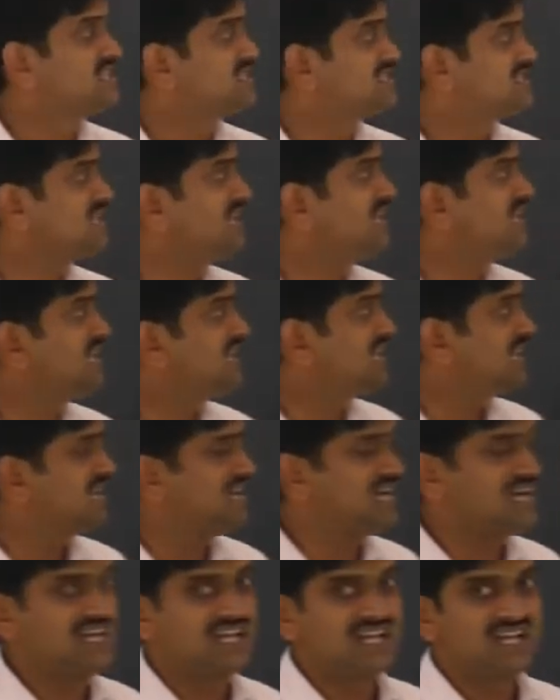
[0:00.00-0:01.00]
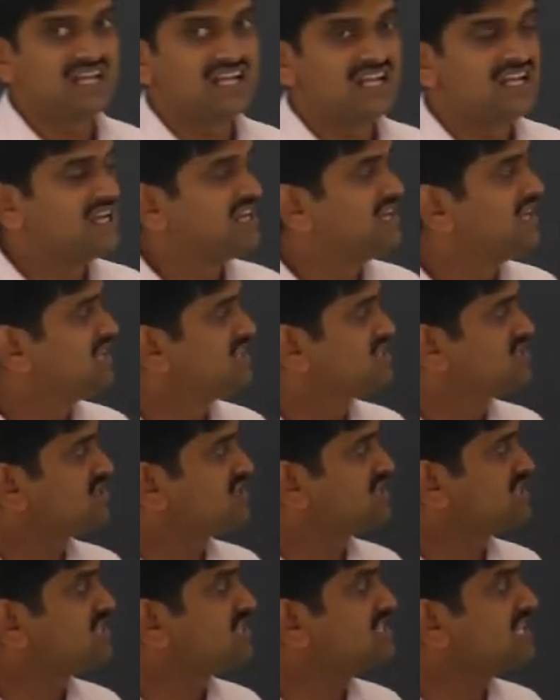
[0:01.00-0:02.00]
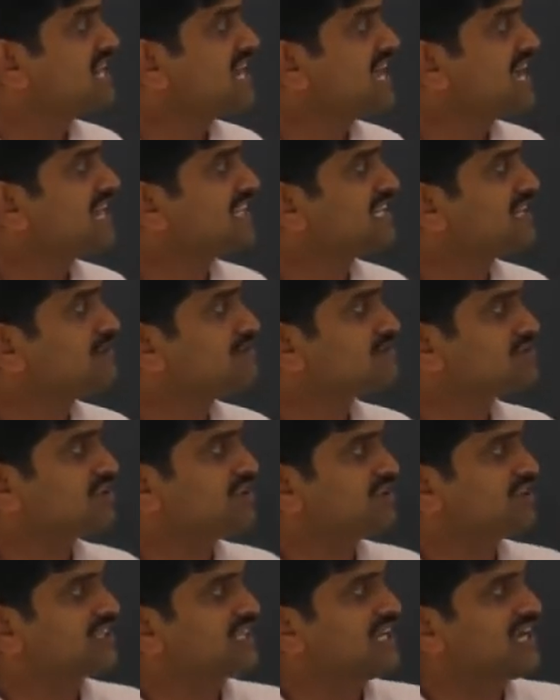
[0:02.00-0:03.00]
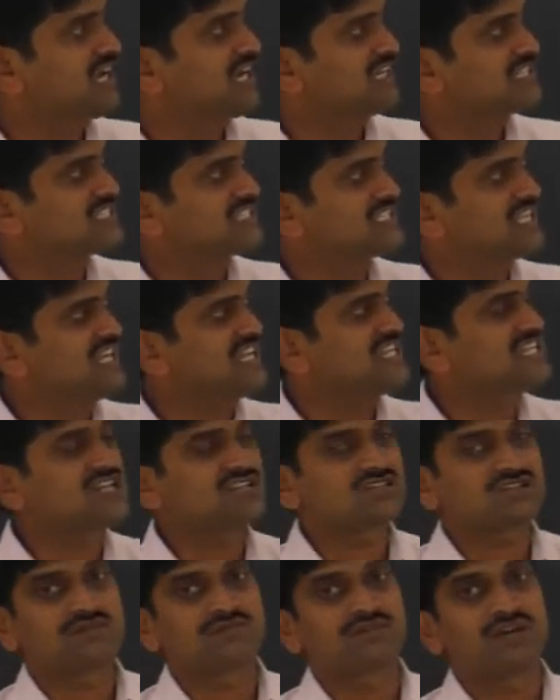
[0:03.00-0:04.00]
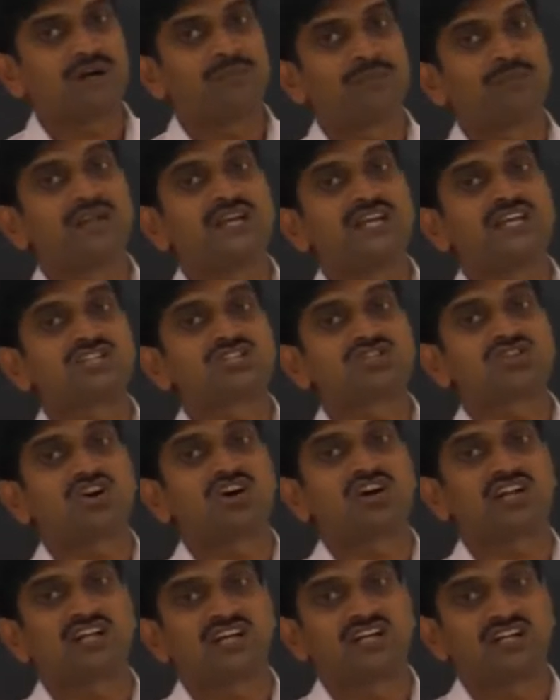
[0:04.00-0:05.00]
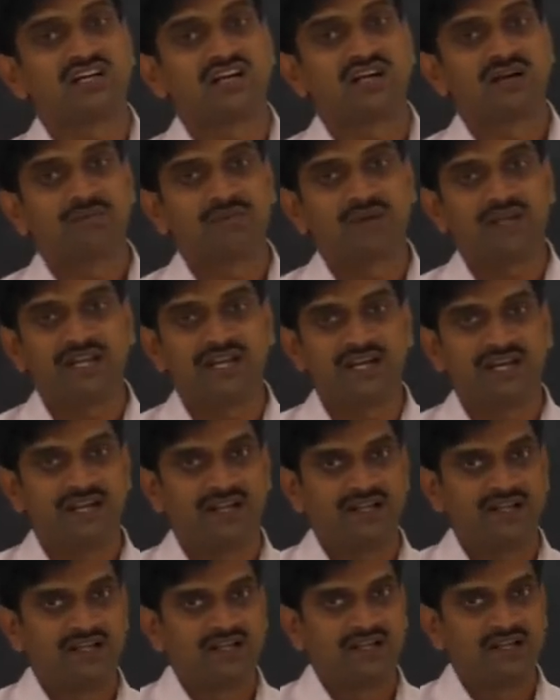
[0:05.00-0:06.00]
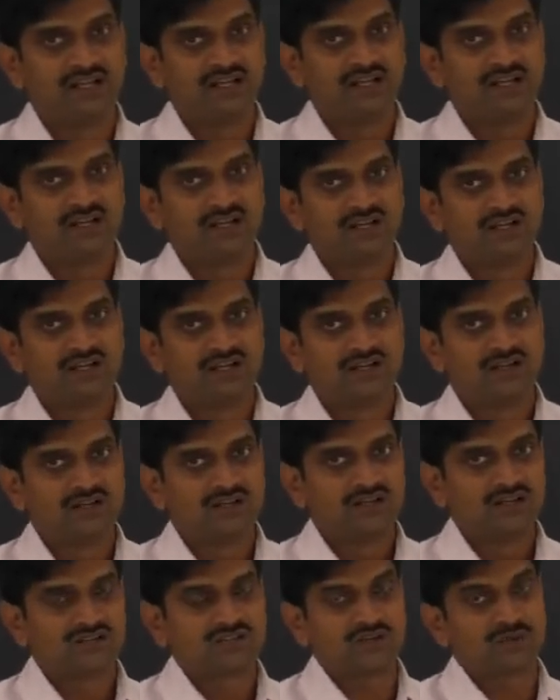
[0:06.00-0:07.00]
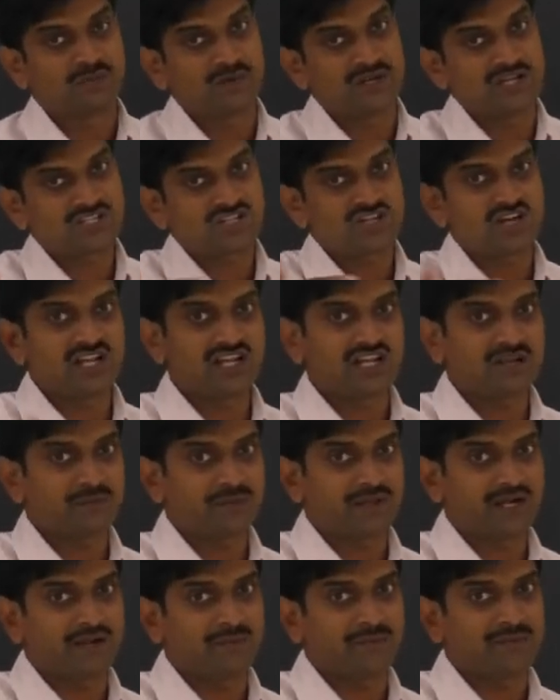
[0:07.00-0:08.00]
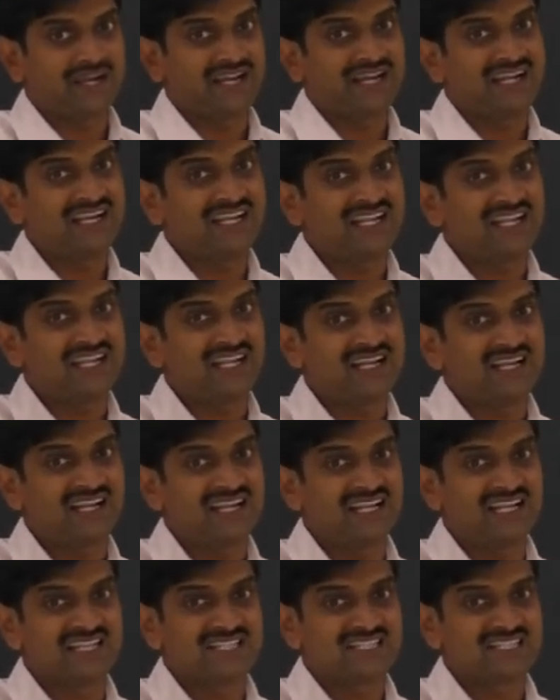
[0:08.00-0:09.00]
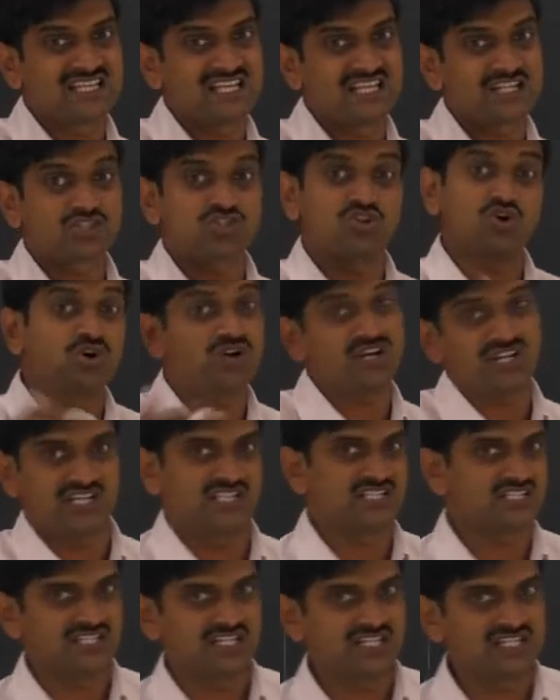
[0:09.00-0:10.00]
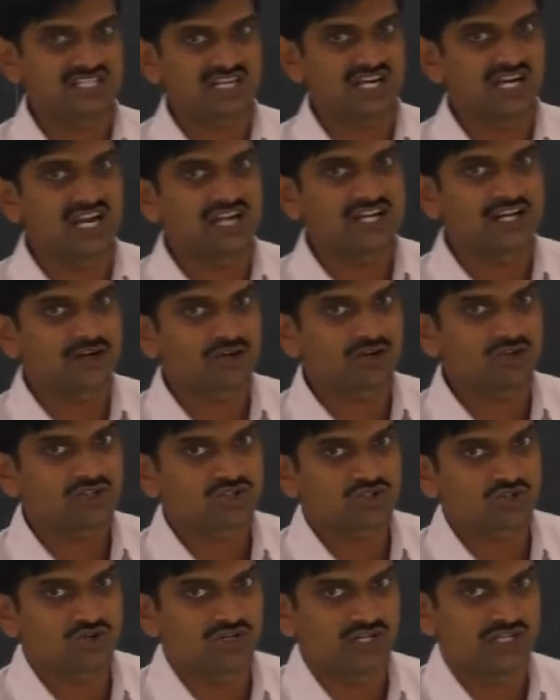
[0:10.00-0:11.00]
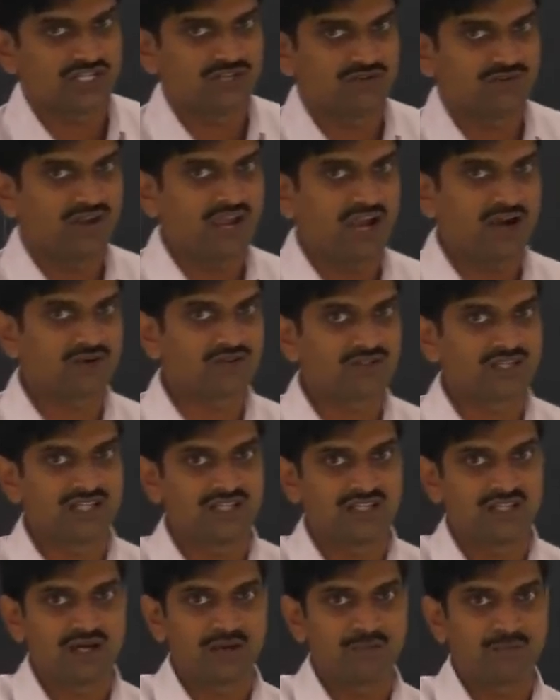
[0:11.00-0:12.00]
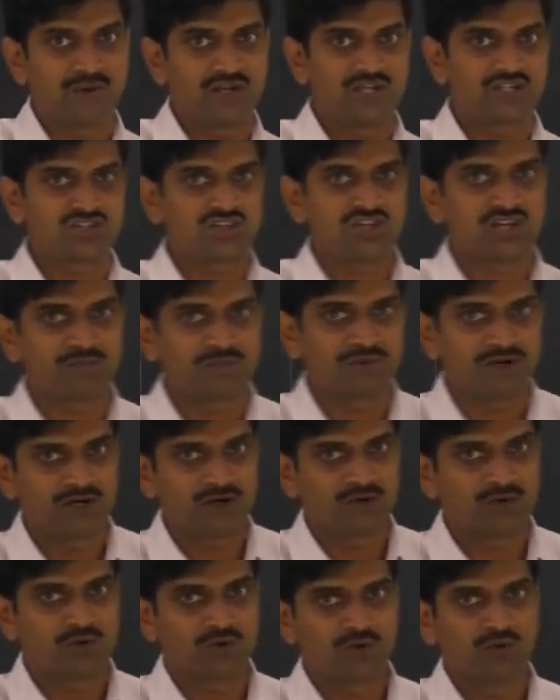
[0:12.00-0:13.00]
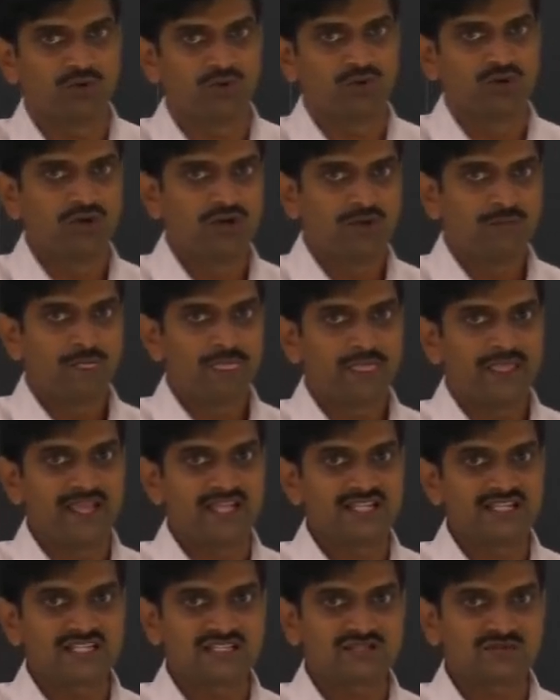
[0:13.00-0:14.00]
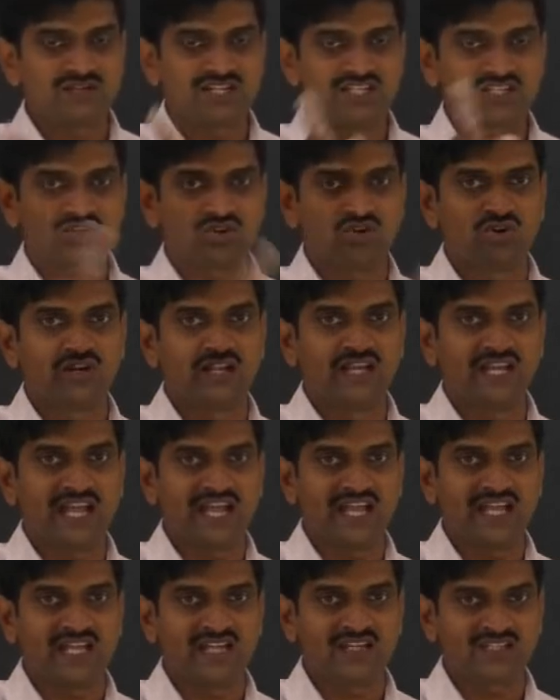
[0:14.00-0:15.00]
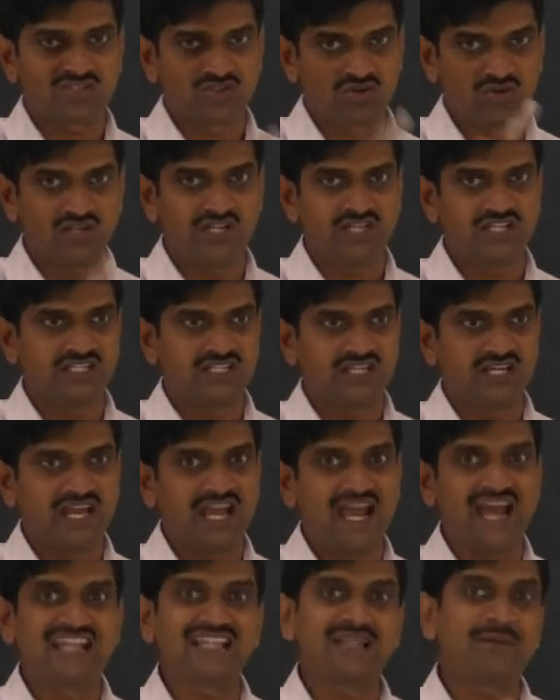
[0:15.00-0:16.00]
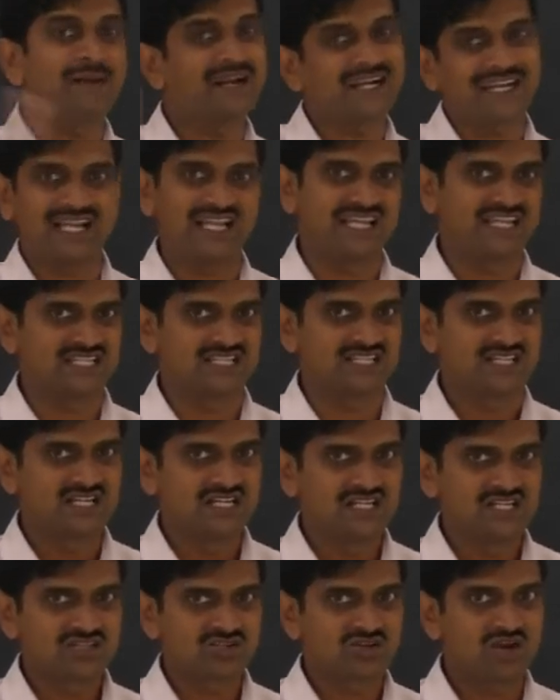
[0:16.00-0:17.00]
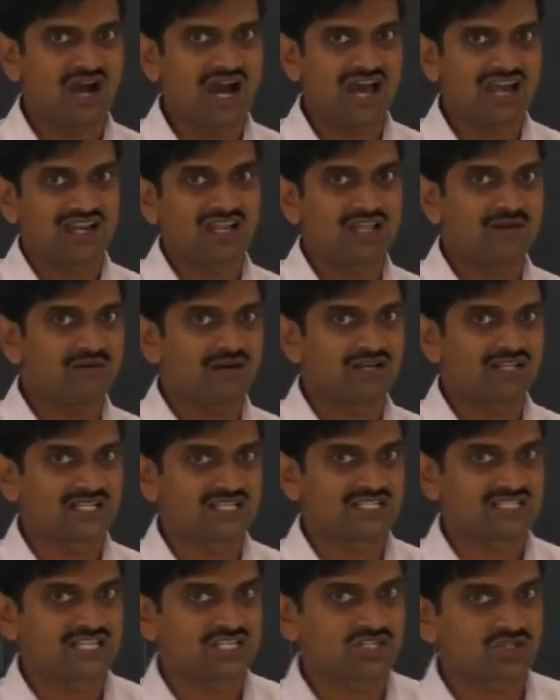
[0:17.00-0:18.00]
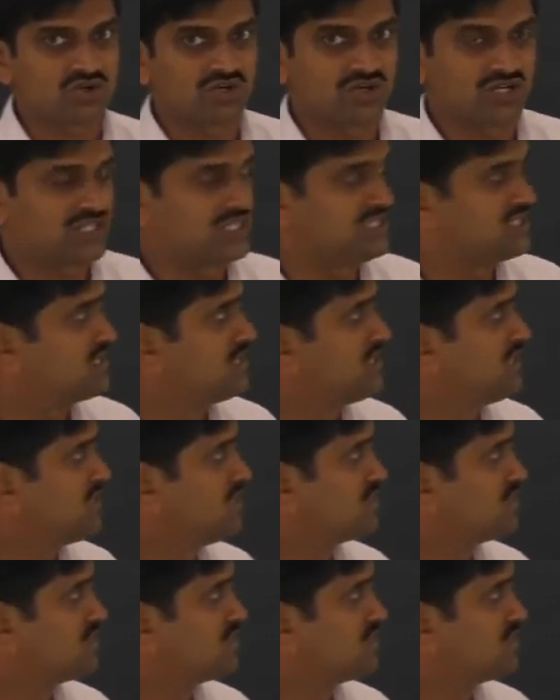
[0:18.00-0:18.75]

See here, so this is the diagram showing the stages of the prehistoric period. So prehistoric period, mainly it is Stone Age. It is related to Stone Age. We have in the prehistoric period two ages, one Stone Age and the Metal Age. So earlier one is the Stone Age.